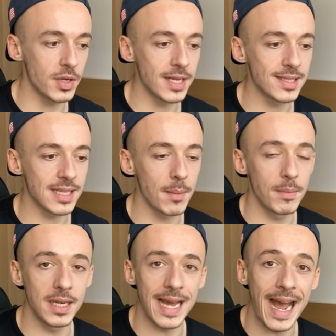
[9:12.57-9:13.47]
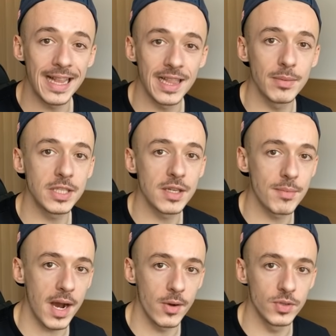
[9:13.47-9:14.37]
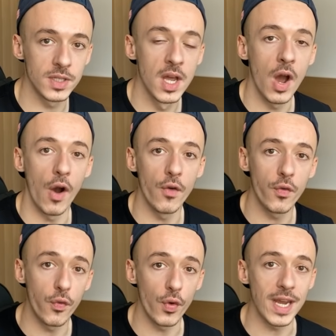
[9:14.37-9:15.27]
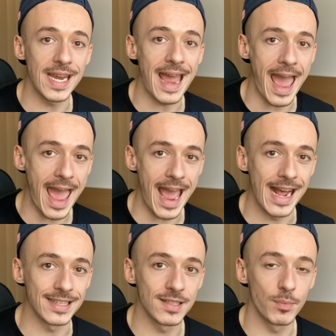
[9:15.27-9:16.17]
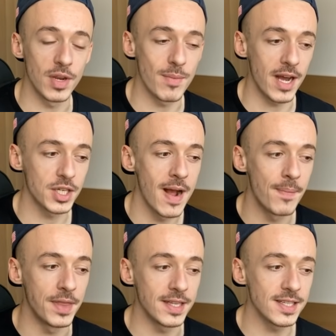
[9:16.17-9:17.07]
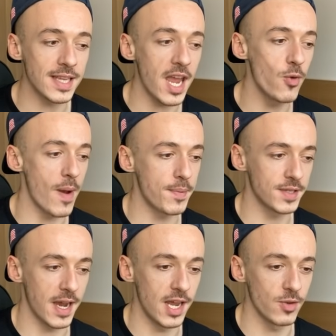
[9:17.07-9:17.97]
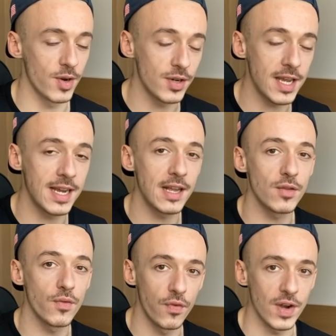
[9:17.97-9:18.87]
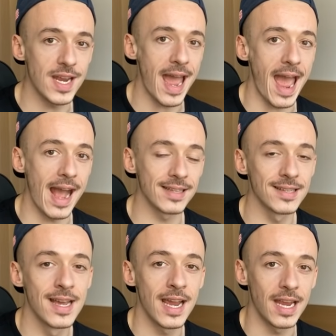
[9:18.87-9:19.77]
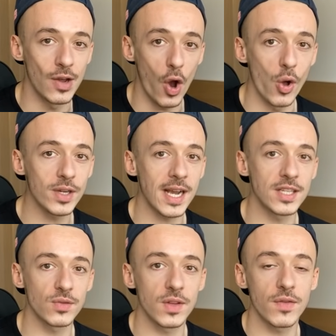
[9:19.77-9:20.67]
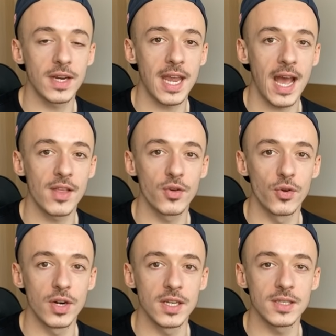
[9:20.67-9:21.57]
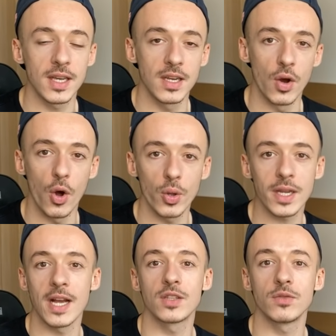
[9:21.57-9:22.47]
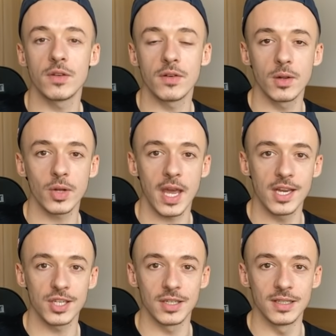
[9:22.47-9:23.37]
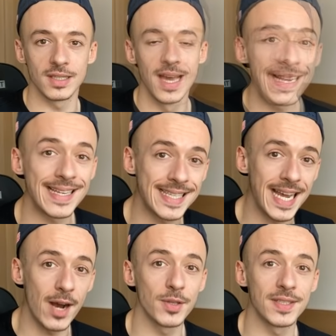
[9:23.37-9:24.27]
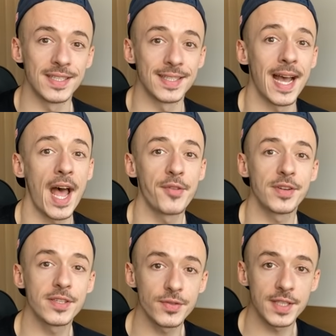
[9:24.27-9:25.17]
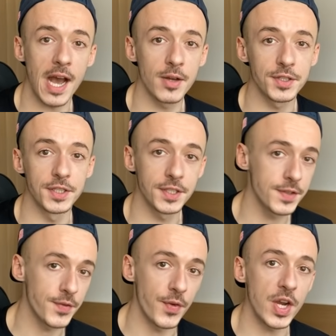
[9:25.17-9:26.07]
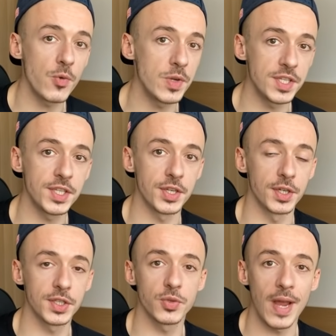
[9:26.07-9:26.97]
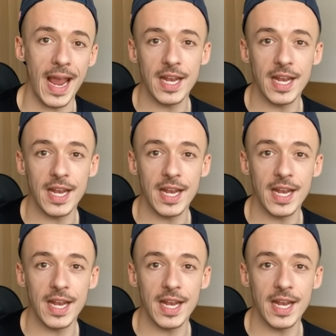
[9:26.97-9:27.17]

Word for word: and you can submit unlimited amounts of free ads. Pretty much this is a website where you can get free ads in all kinds of different categories, in all kinds of different locations. You can get thousands, hundreds of thousands free visitors to